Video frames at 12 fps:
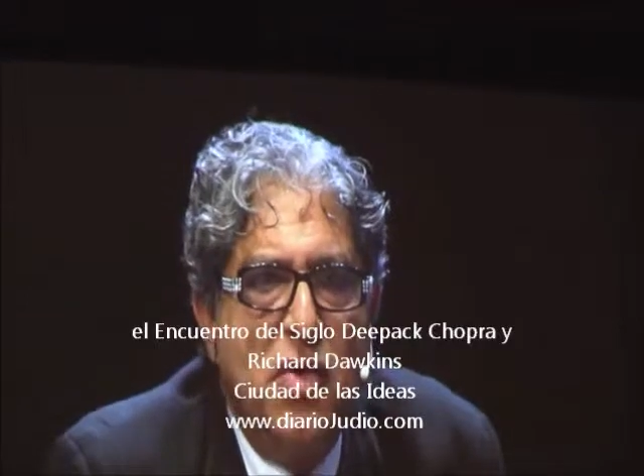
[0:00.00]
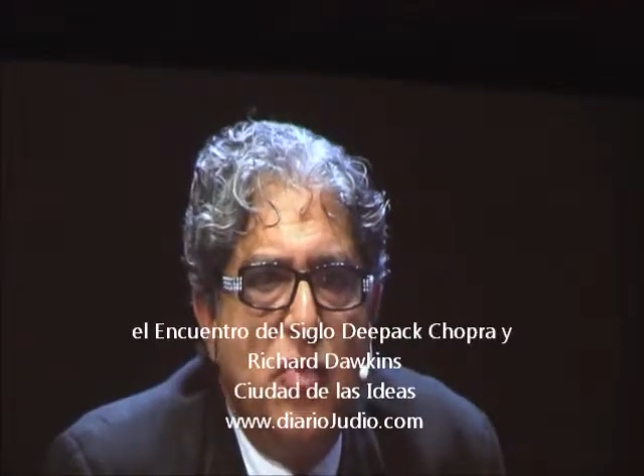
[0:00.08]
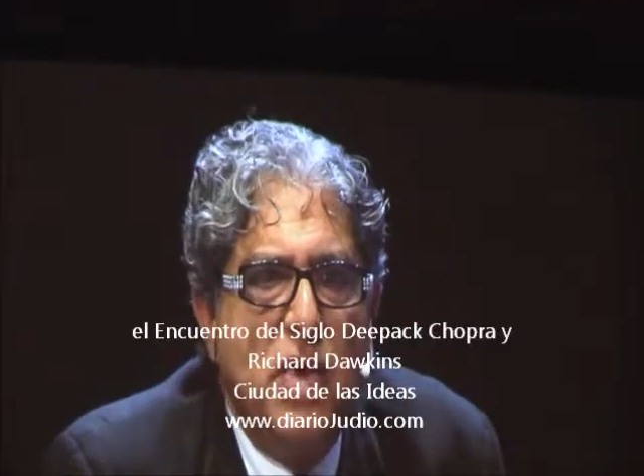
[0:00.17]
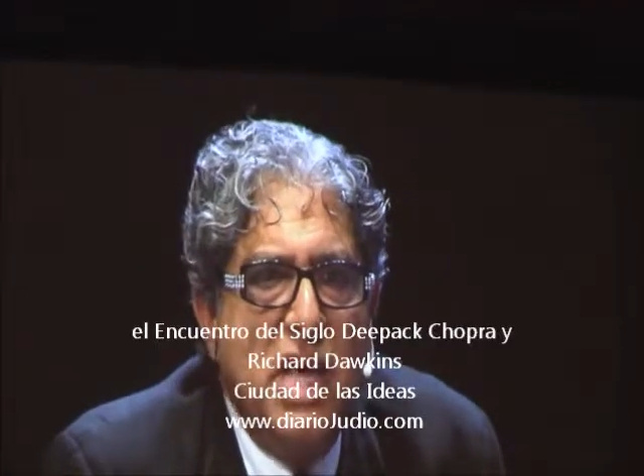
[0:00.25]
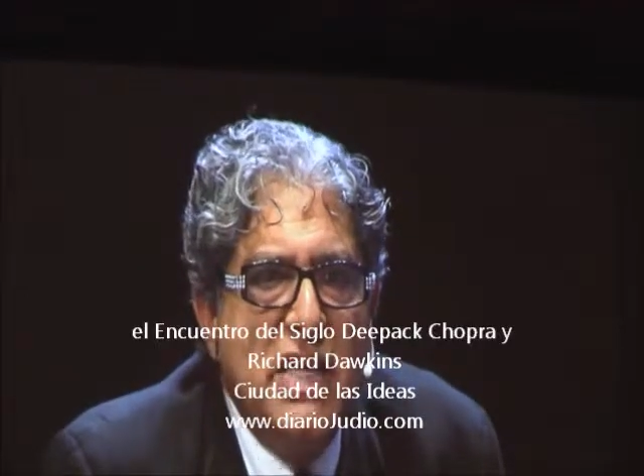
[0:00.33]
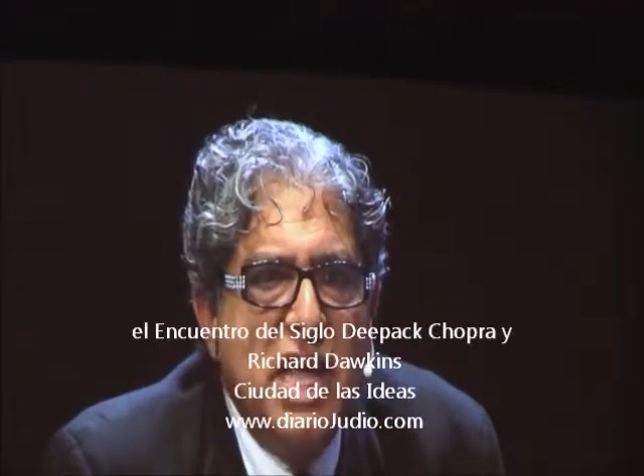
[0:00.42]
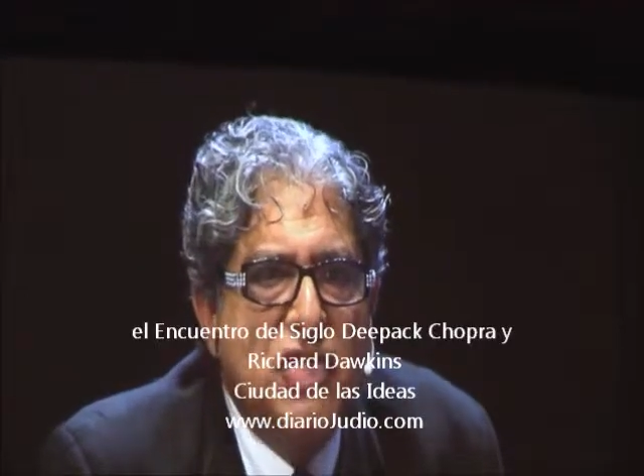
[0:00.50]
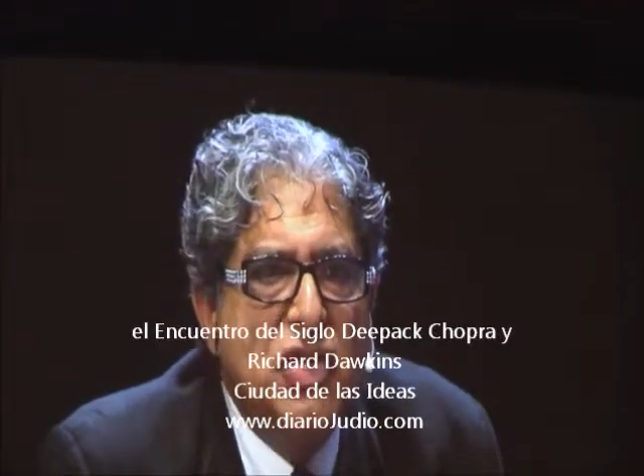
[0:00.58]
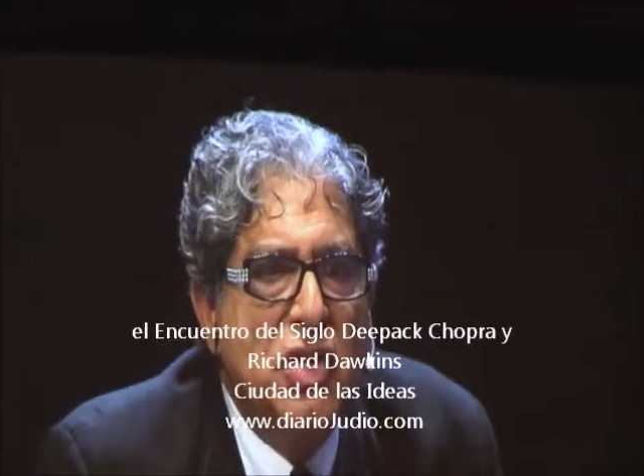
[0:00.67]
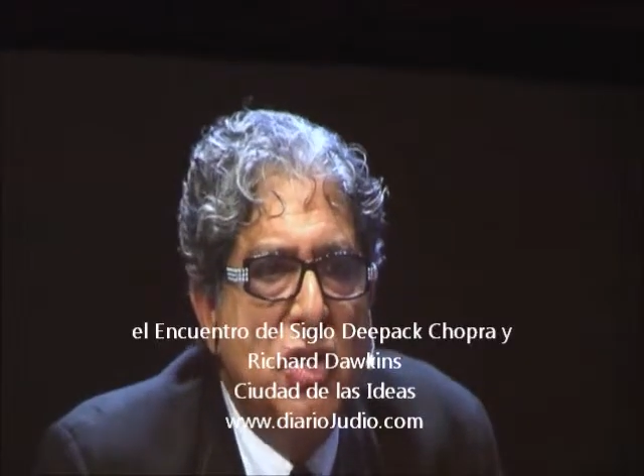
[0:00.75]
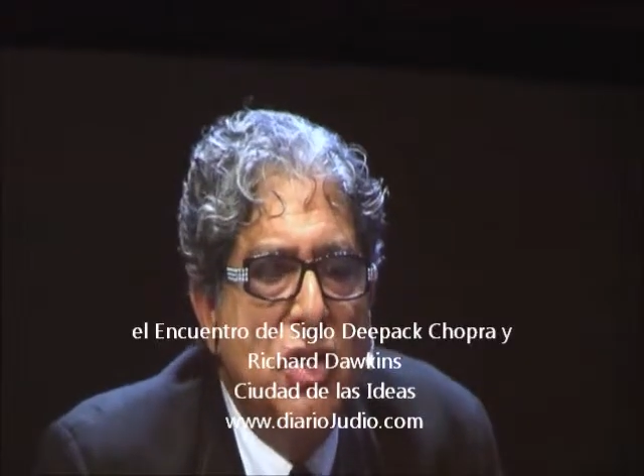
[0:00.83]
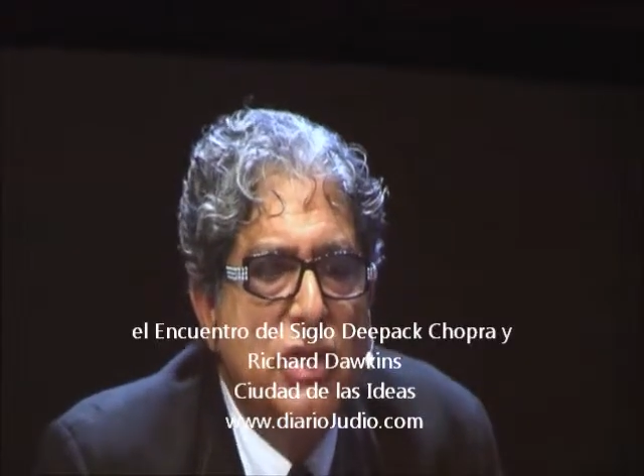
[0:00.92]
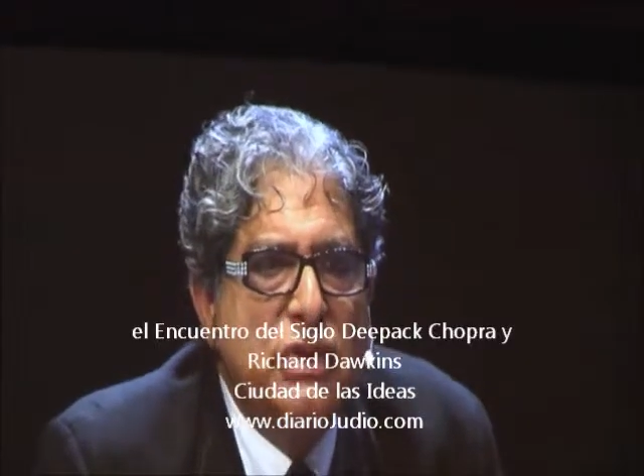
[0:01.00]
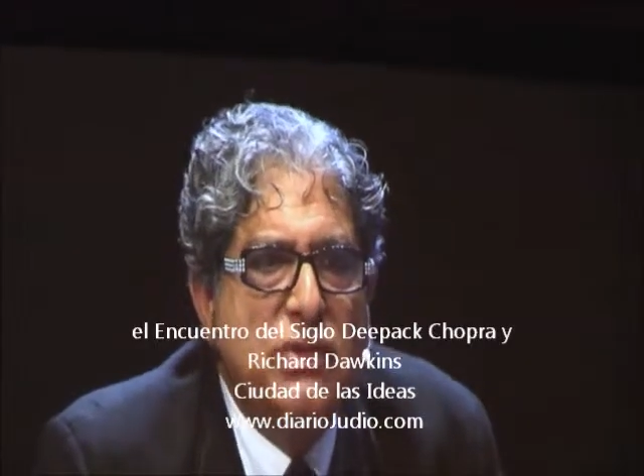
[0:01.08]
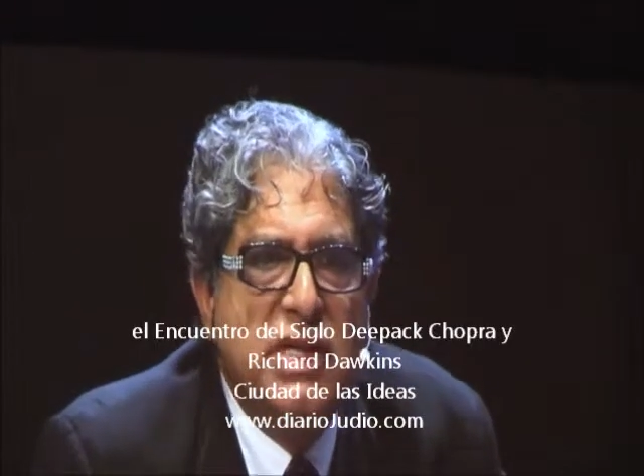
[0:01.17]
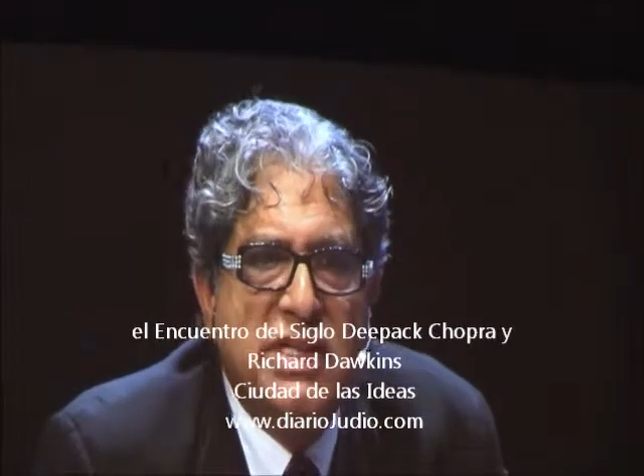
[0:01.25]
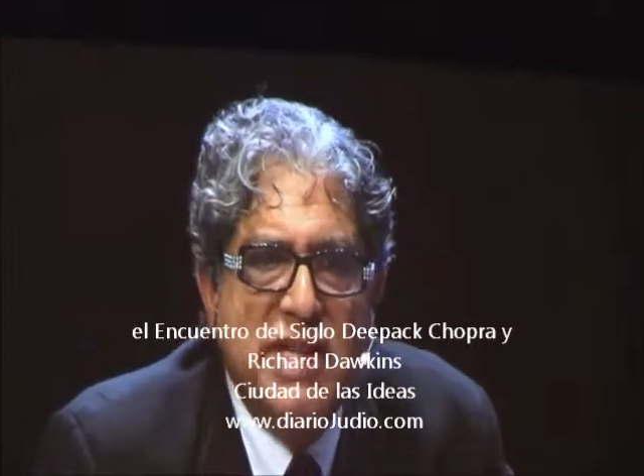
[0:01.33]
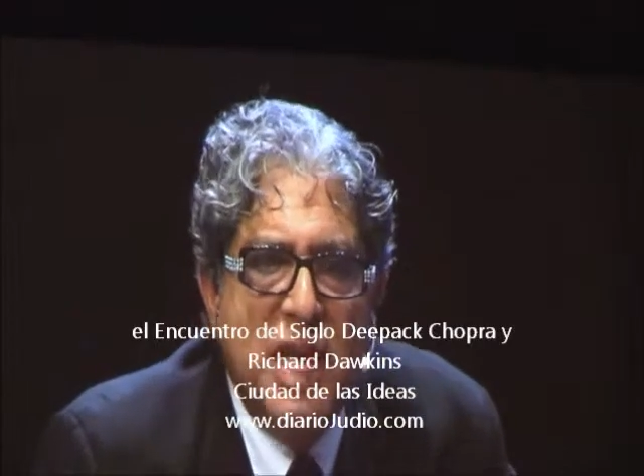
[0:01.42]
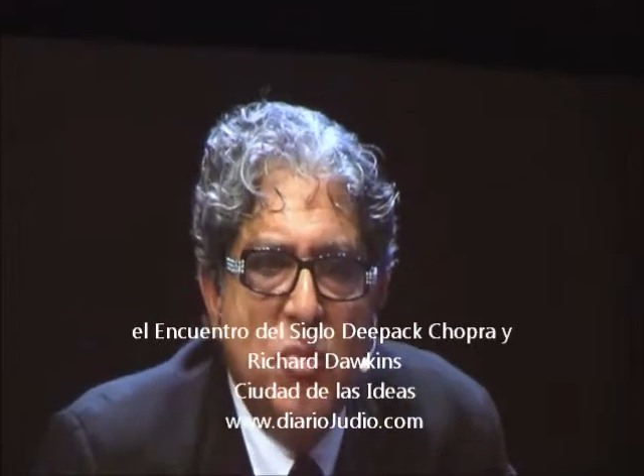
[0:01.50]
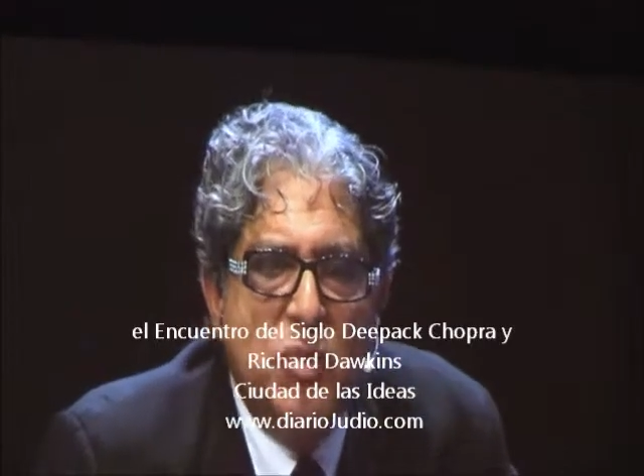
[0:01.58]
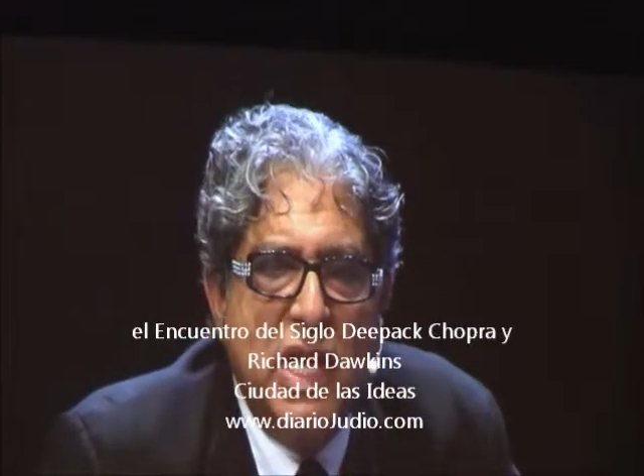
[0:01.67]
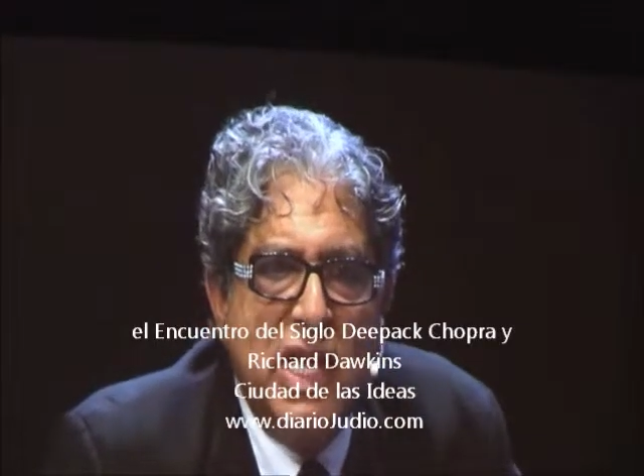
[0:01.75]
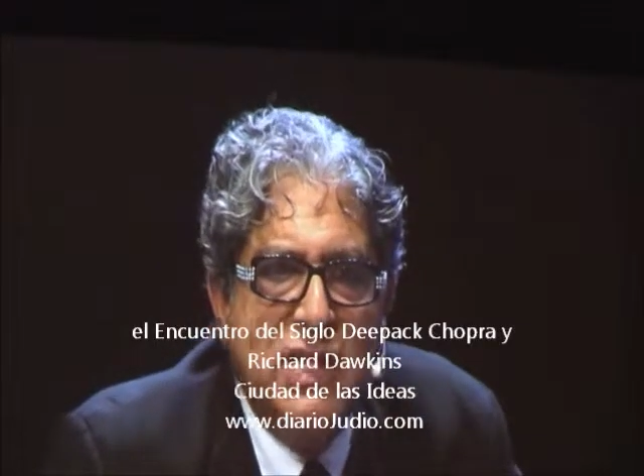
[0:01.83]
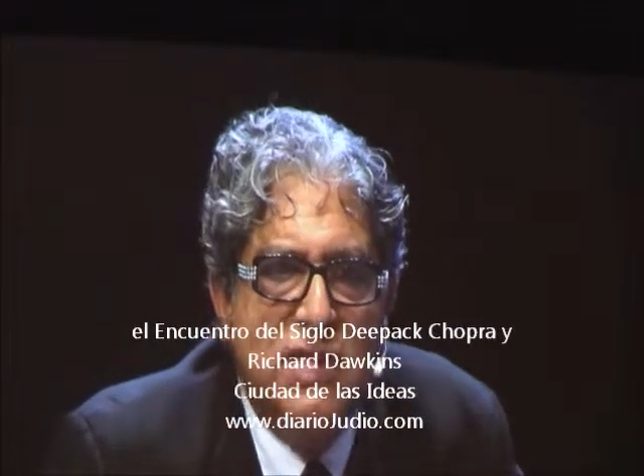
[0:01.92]
where nature goes to the same
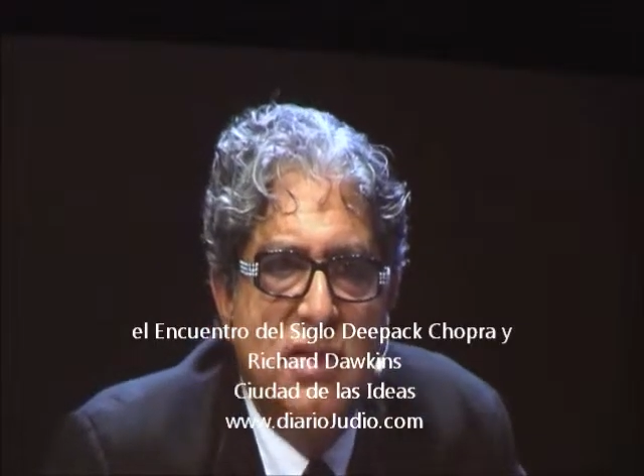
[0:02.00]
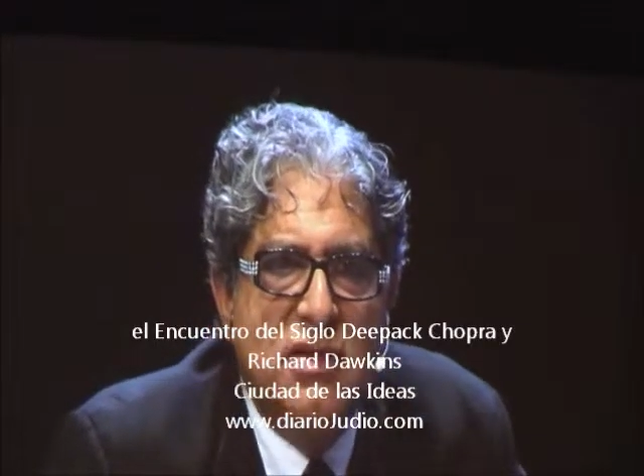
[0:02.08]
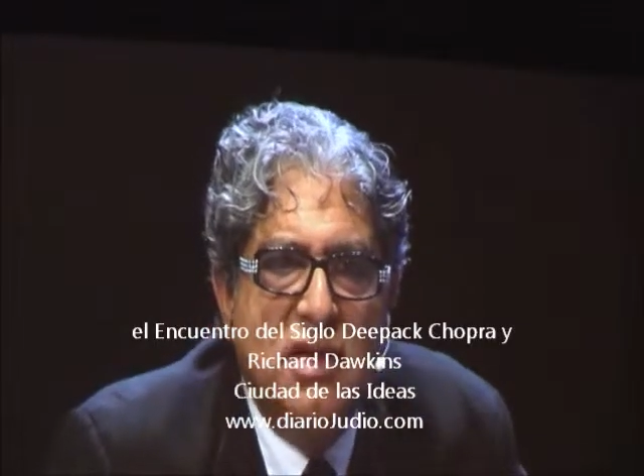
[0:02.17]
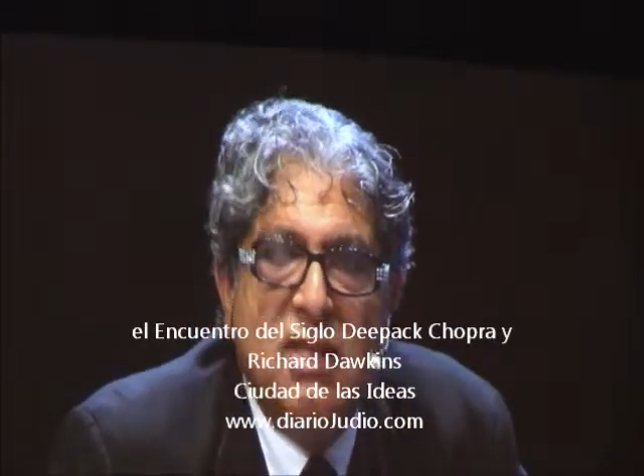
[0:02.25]
place